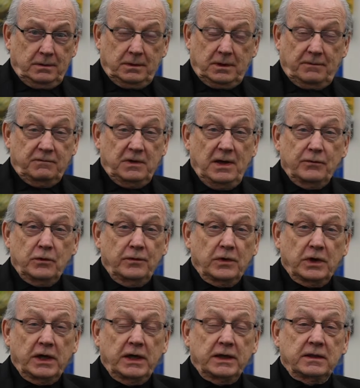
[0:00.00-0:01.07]
I've never
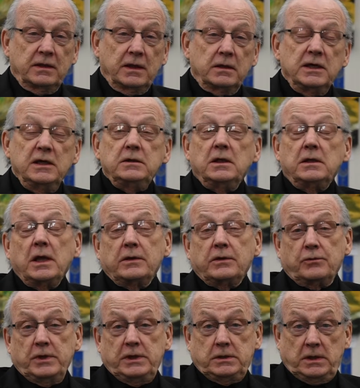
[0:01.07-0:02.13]
forgotten that. He did that
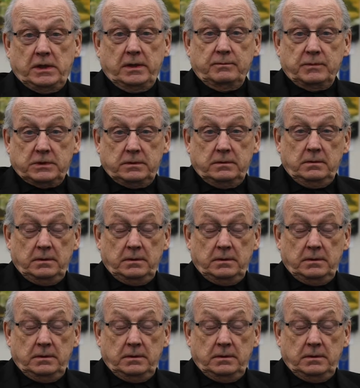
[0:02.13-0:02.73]
3 times.